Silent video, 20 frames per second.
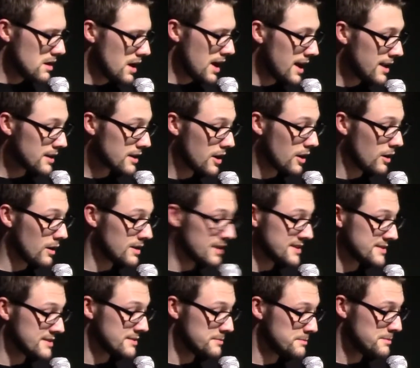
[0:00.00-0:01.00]

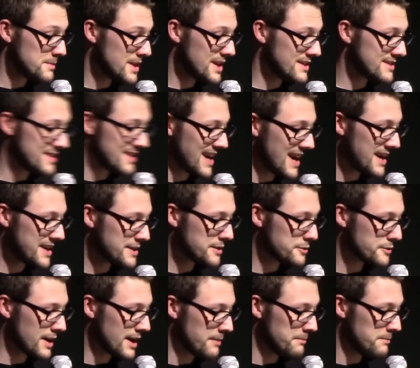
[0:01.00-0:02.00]
Alcoholism is an
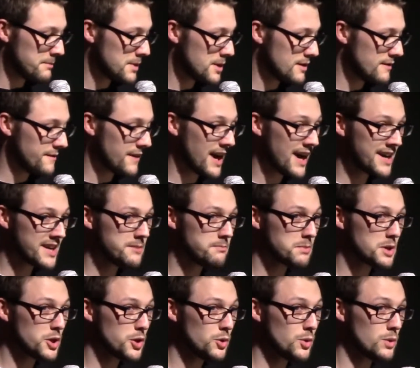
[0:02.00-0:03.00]
anagram of I
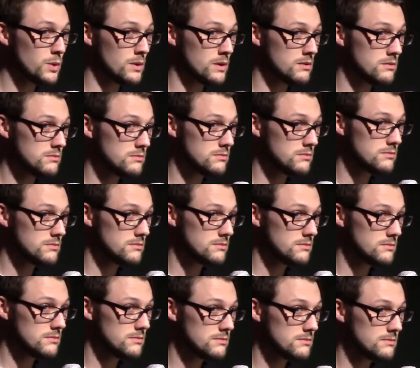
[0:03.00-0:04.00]
am cool.
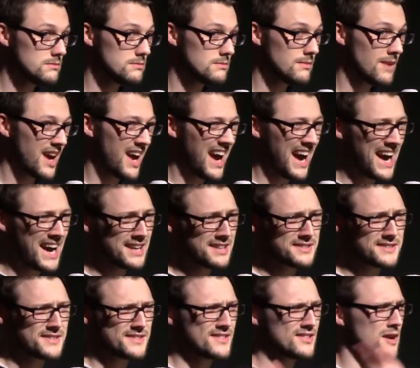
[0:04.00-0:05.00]

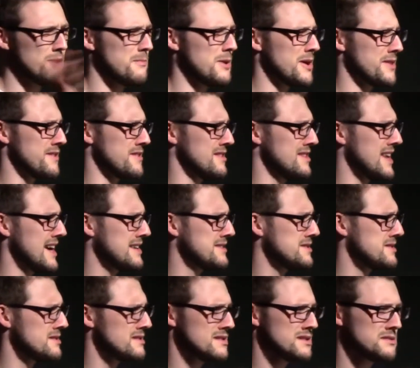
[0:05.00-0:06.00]
And some other
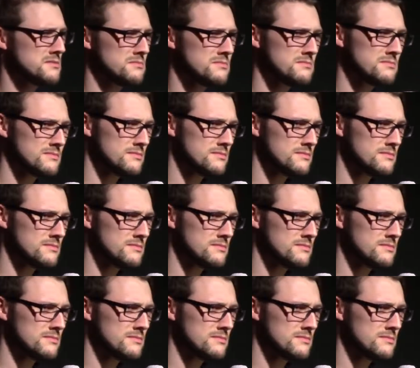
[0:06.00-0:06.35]
letters.